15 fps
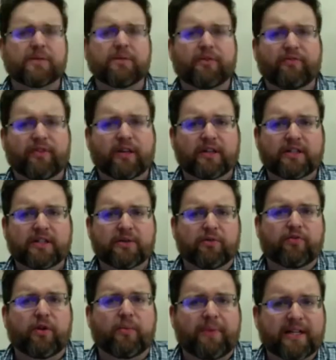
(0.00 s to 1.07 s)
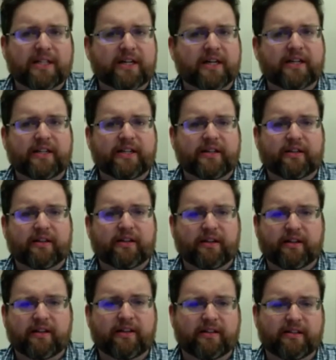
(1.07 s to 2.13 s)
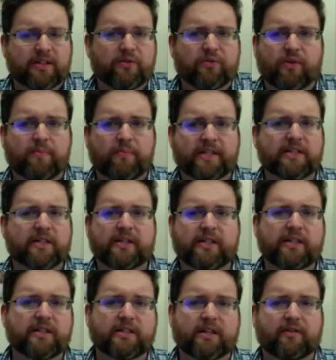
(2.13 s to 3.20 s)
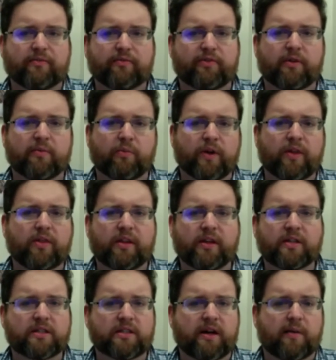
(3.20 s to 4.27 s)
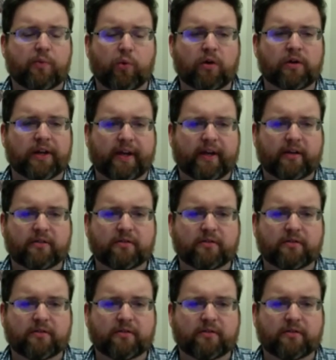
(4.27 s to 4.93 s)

of our best ideas, some of our best ideas come from when things stop working,